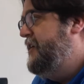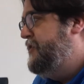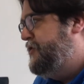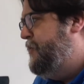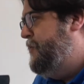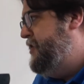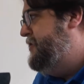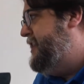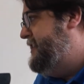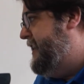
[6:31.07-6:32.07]
So when you
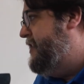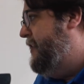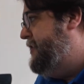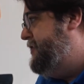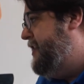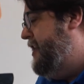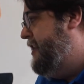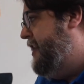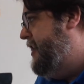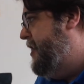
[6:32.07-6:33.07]
say technology's
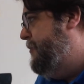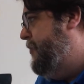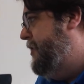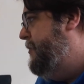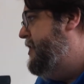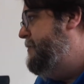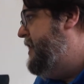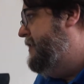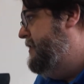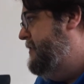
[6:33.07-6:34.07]
caught up, what do you
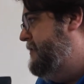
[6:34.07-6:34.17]
mean?